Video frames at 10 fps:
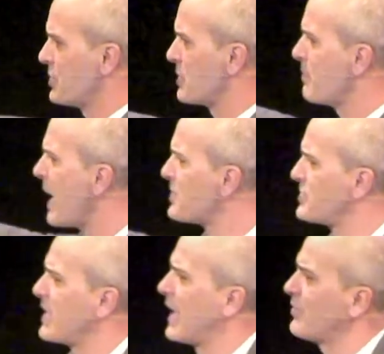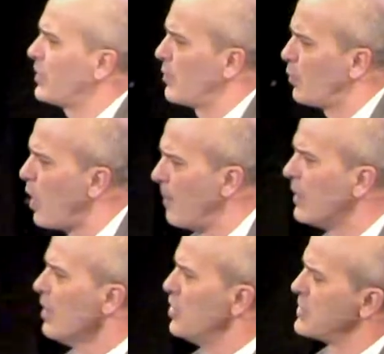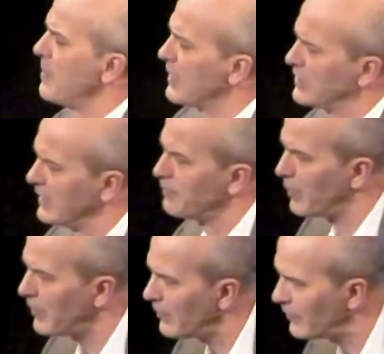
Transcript: a man standing out there with a woman who's about to give birth.